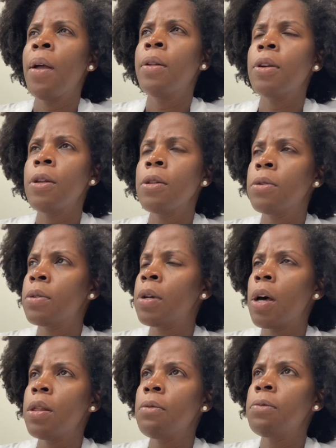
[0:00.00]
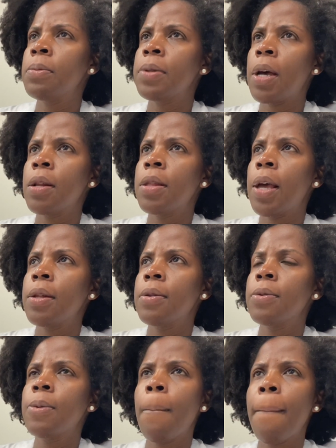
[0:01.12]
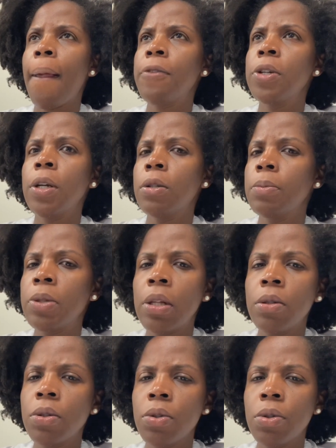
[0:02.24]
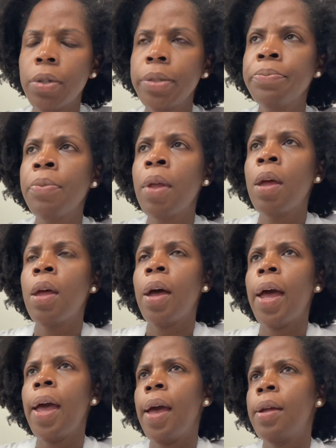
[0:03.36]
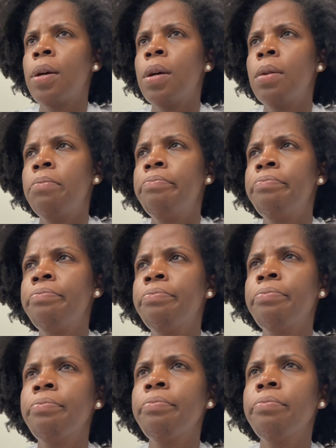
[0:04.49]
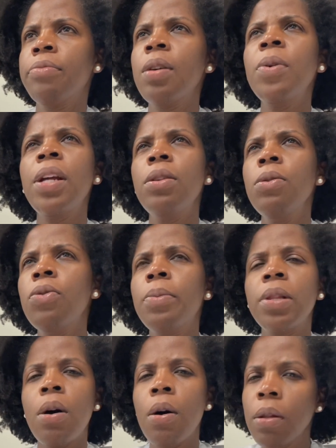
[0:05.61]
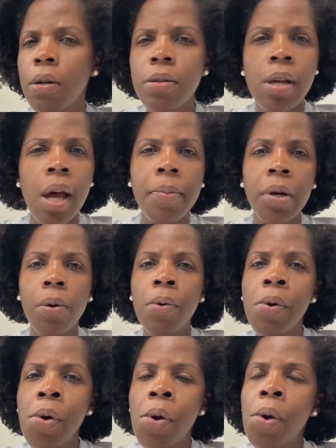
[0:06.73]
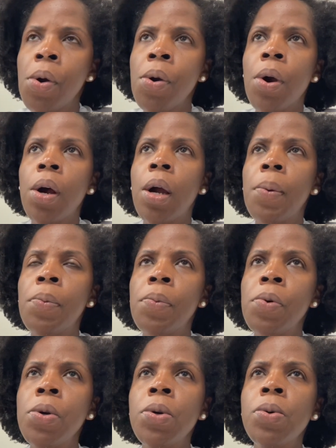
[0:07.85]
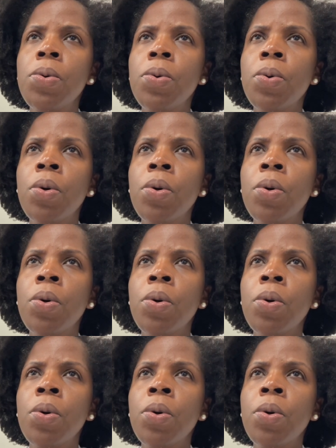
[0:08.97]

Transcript: the other flip side of that is, I'll tell you a little story. I had someone I knew from a long, long time ago, who